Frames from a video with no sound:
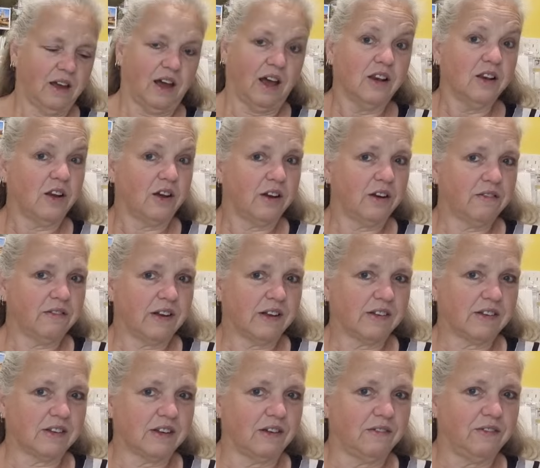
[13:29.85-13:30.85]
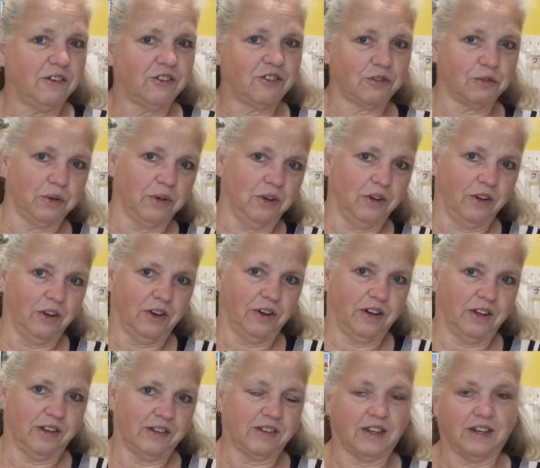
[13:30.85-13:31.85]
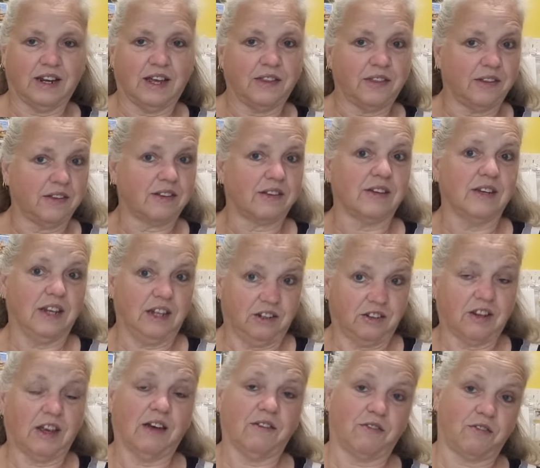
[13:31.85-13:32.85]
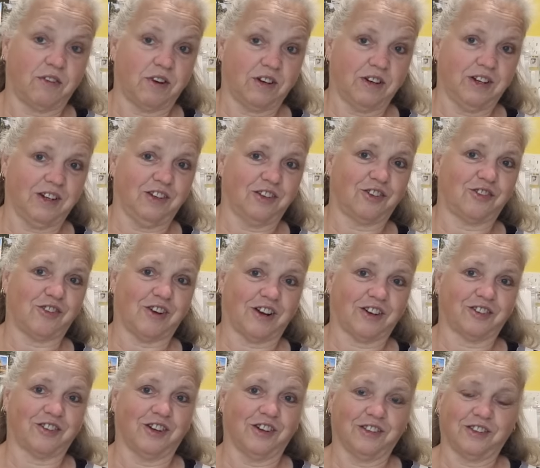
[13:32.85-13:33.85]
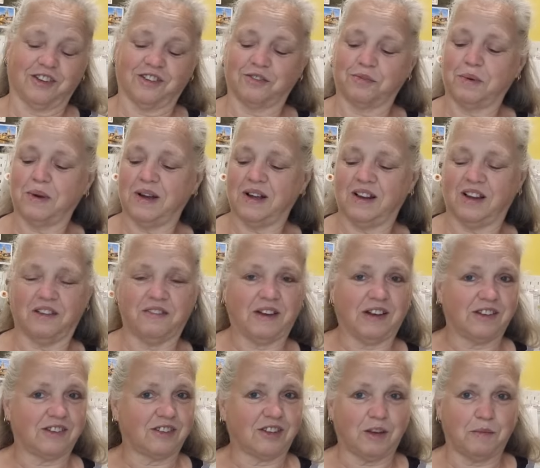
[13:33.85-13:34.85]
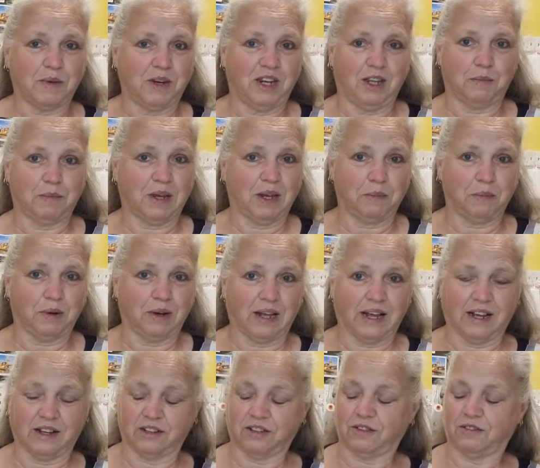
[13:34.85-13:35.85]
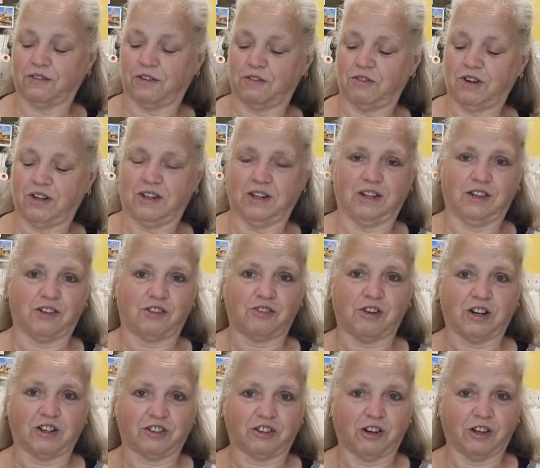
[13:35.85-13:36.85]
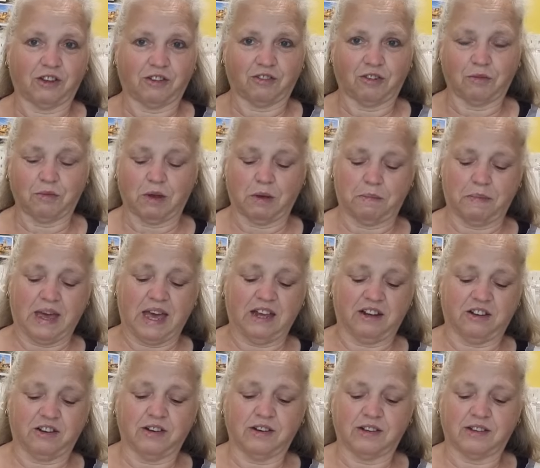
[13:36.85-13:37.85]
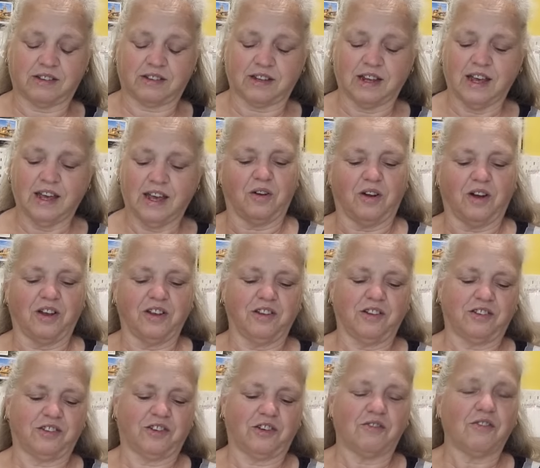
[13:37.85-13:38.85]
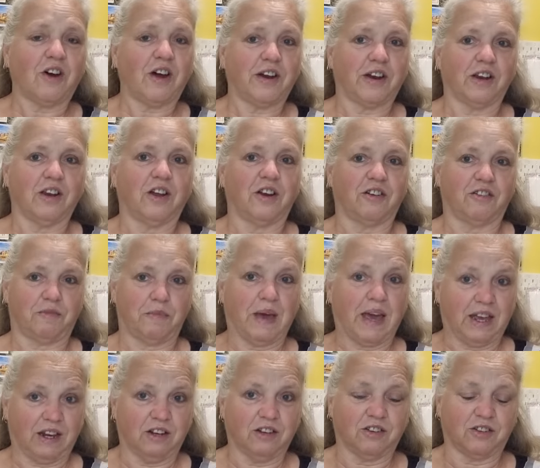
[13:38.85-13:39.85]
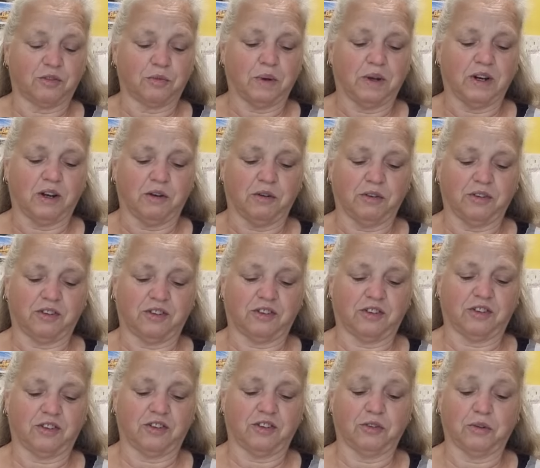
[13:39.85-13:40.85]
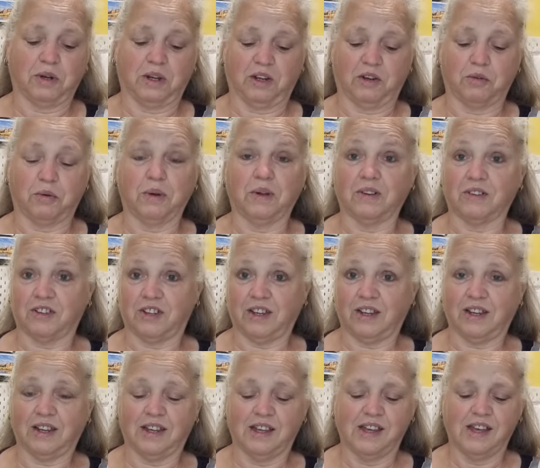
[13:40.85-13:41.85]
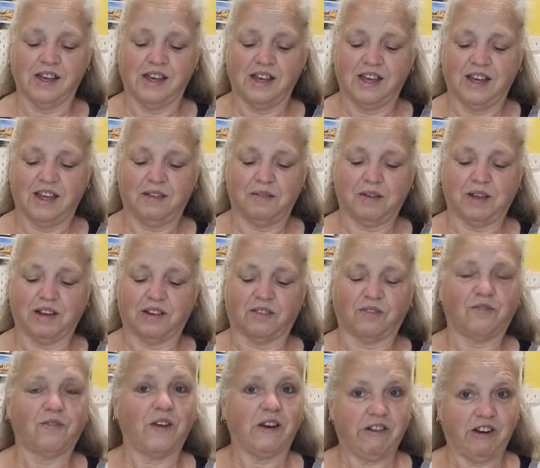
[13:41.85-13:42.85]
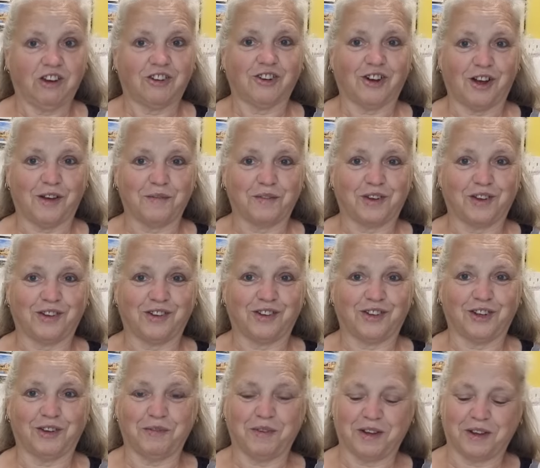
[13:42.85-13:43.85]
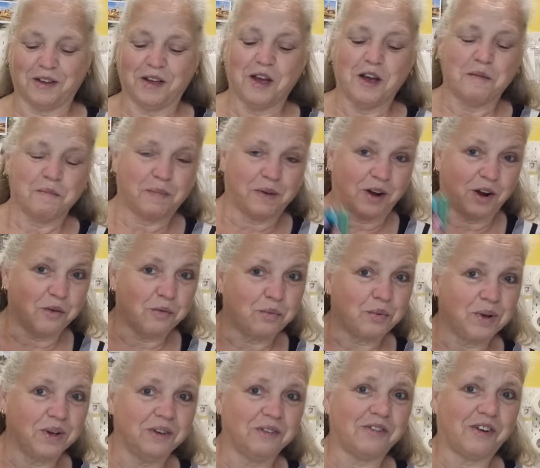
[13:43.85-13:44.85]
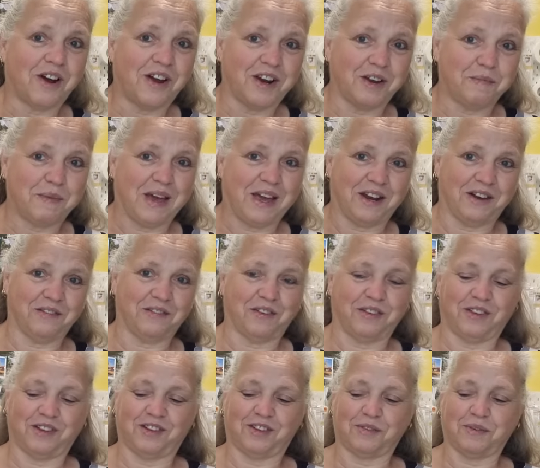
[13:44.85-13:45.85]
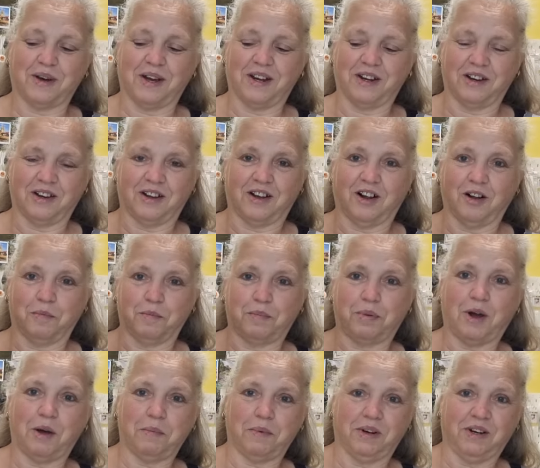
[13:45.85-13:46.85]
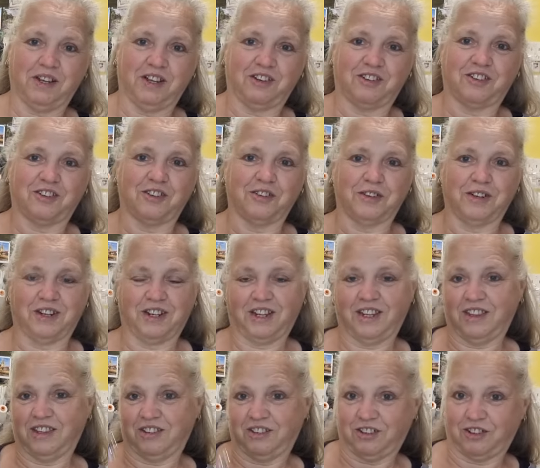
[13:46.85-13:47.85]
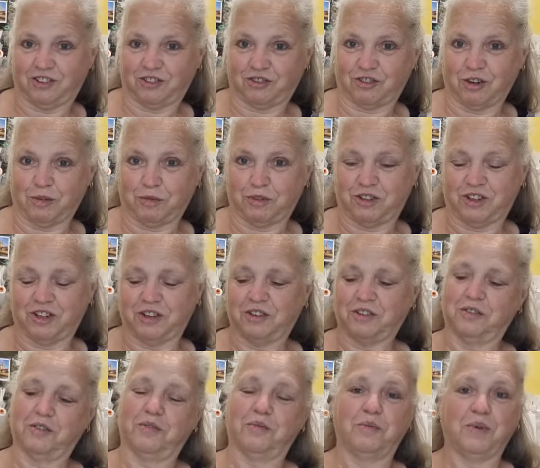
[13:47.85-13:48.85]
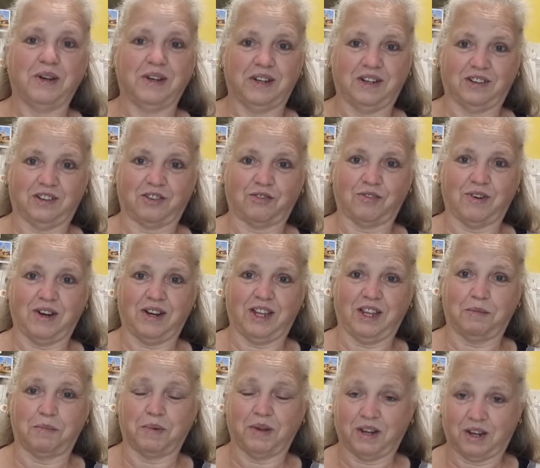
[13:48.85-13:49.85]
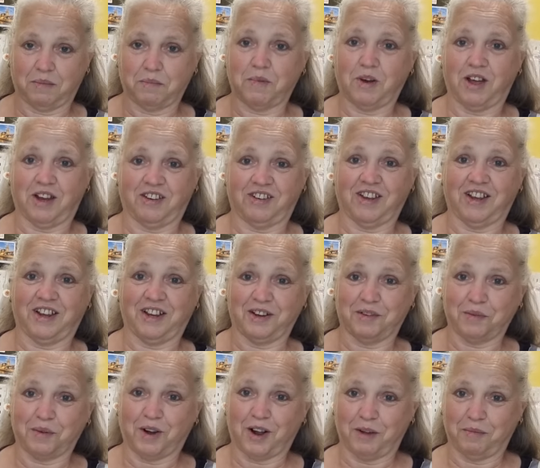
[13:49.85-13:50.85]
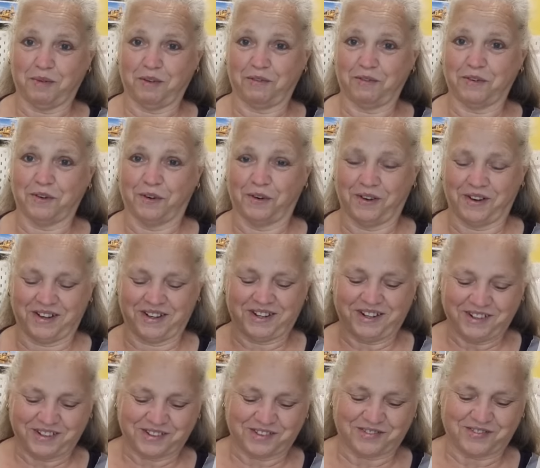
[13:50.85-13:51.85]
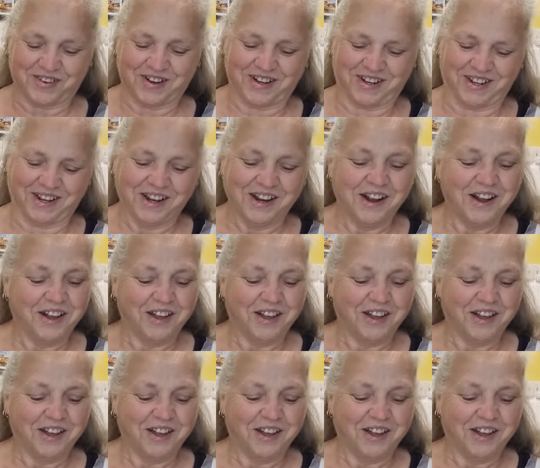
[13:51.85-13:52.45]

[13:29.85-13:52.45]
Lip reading: A lot of us are visual learners and others need to have written instructions as well. I've had so many people ask for written instructions for my patterns. I used to write a lot of patterns when I was doing quilting. It's very time consuming, but I will write a pattern for this one. I'll pop a link to it in the description when it's ready, but it might take a while before it is ready.